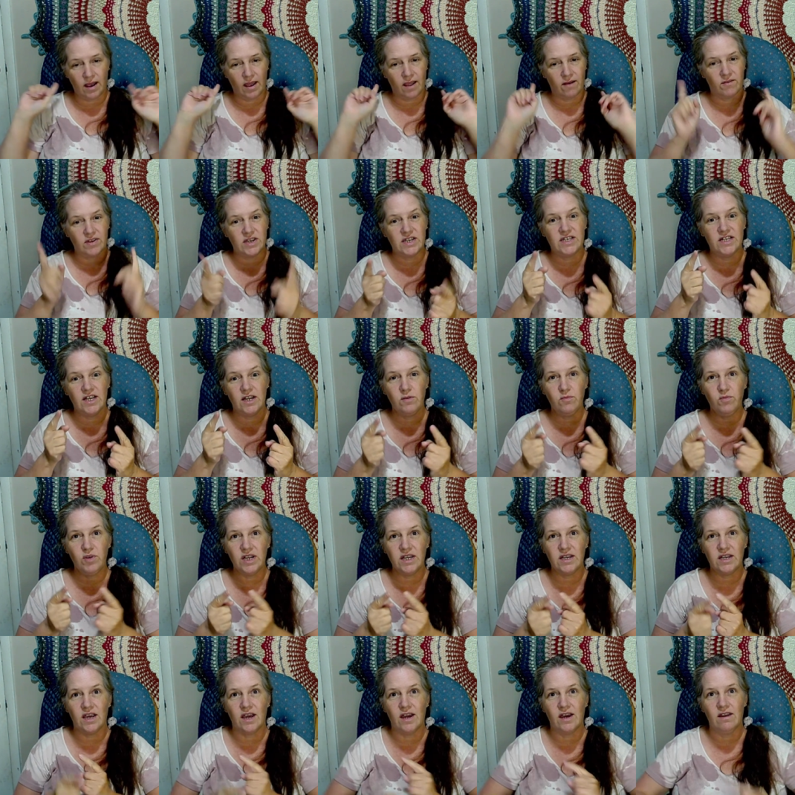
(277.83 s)
I haven't done one
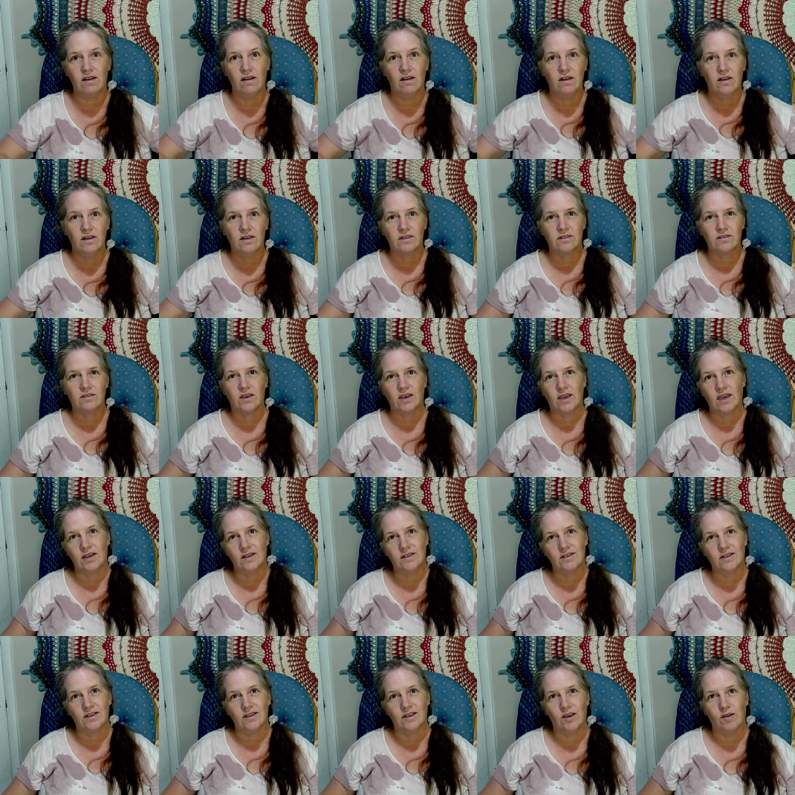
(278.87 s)
yet, so I can't
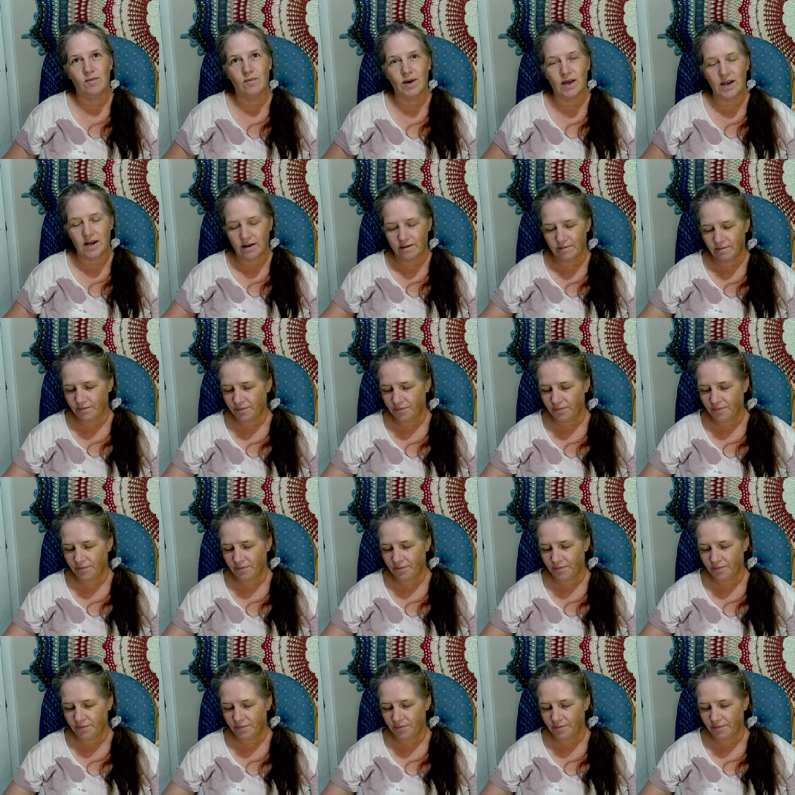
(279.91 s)
tell you about it.